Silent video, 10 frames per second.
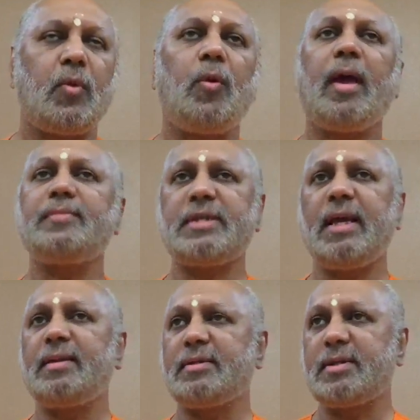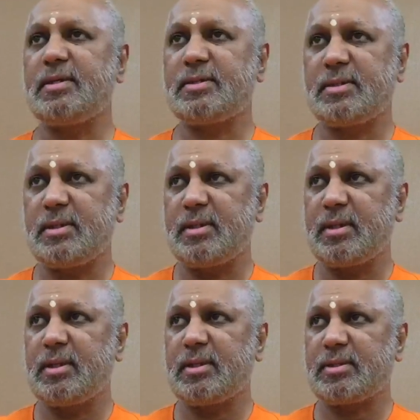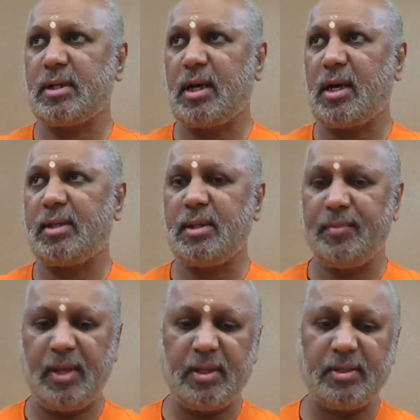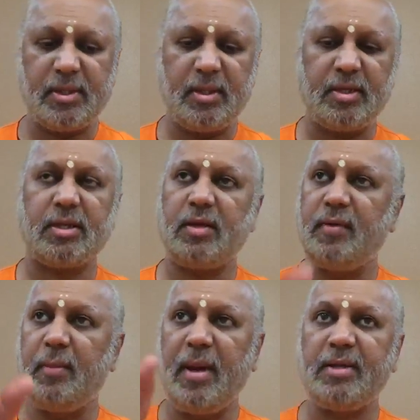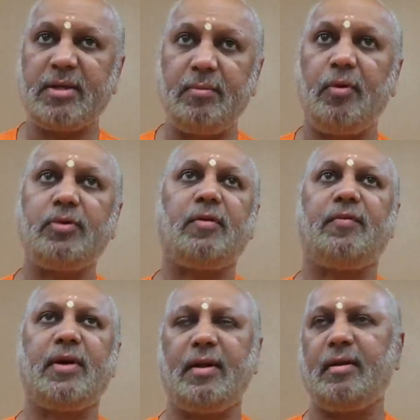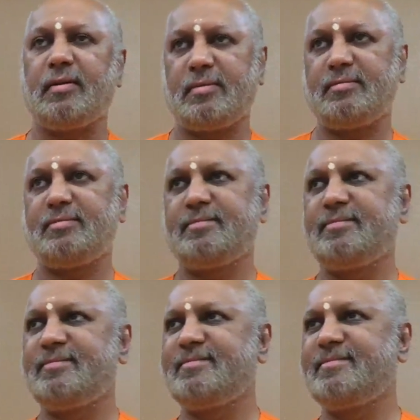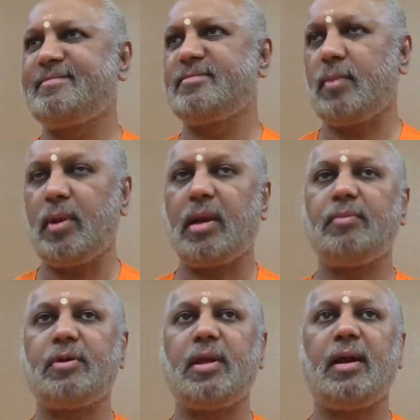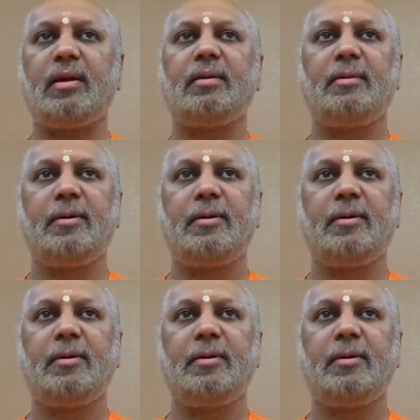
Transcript: Why I am saying this is, Dasharatha will mention both of it here. We'll come to that.